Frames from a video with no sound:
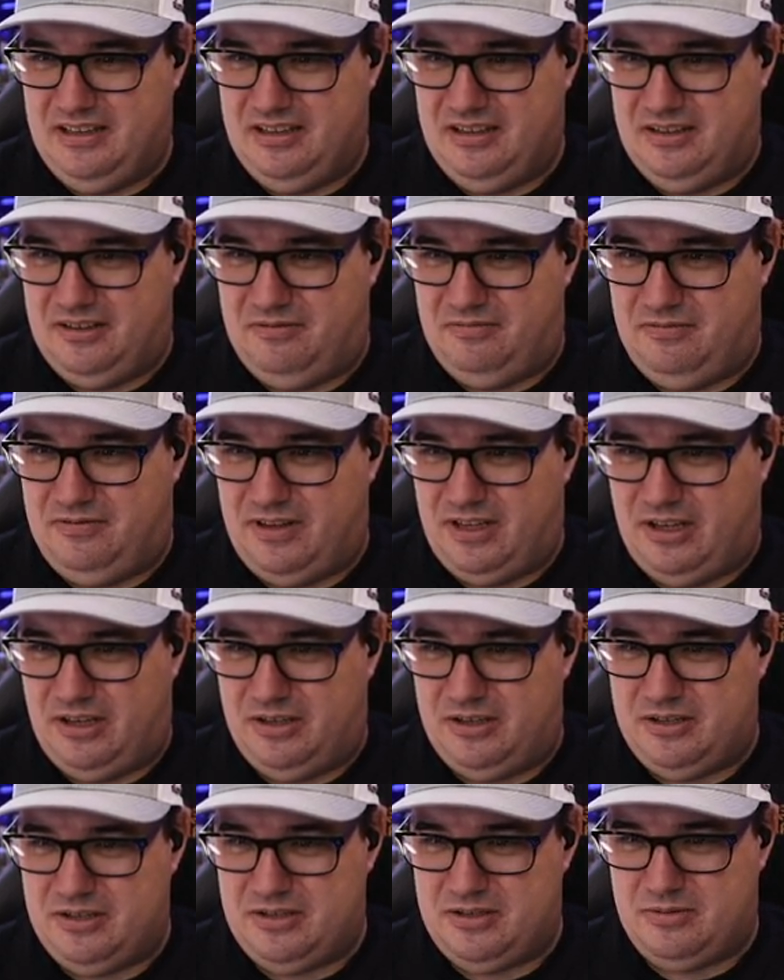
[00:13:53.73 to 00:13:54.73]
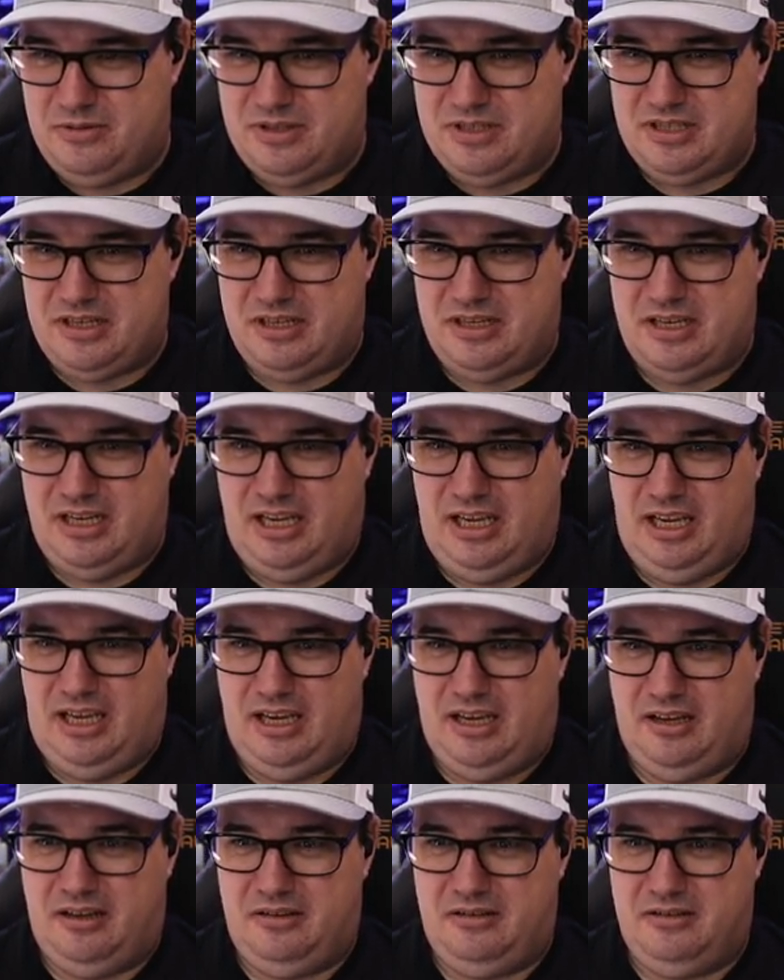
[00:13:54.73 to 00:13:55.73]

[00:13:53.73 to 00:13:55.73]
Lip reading: advanced, what's under here?